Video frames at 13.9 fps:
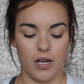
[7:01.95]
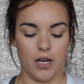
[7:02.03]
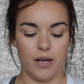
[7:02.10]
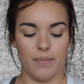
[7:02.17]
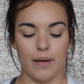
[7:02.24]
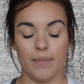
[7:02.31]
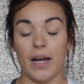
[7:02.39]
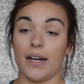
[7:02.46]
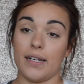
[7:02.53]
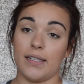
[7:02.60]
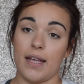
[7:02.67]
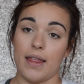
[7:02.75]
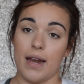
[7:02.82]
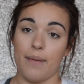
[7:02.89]
I'm not going to
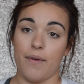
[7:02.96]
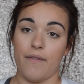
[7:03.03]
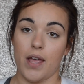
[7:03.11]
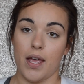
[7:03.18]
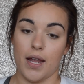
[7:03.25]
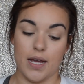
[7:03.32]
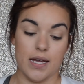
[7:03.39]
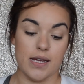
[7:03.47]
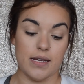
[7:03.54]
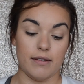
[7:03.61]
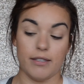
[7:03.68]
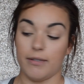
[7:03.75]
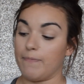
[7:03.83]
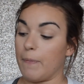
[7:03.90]
say the name of it
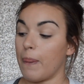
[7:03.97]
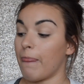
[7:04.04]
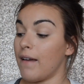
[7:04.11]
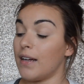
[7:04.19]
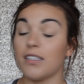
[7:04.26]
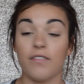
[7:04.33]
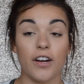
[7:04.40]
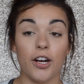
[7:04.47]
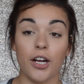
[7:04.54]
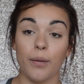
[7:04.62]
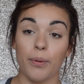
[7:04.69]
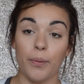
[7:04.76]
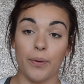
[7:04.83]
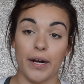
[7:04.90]
because it's very
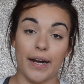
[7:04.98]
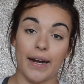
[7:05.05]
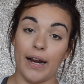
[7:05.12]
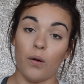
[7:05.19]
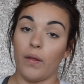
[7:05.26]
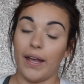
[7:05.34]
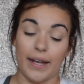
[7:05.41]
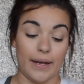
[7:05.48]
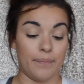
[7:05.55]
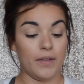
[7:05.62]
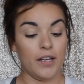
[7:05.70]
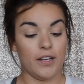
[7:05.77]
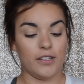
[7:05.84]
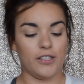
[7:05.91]
inappropriate and I don't like it.
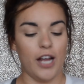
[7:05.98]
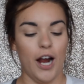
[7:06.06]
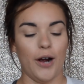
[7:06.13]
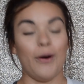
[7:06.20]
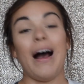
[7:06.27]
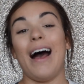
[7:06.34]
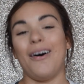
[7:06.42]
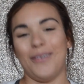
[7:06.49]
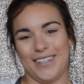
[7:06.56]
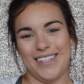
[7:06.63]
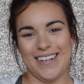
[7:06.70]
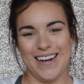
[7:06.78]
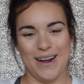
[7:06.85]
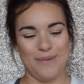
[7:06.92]
So I'll list
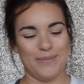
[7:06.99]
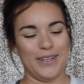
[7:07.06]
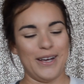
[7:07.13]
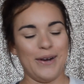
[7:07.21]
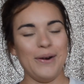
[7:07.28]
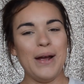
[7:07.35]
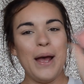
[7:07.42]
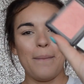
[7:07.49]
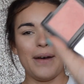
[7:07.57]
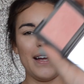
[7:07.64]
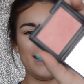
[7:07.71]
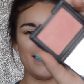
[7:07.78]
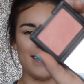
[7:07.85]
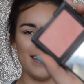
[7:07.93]
it down below,
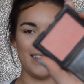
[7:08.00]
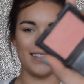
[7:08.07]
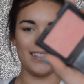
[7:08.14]
but this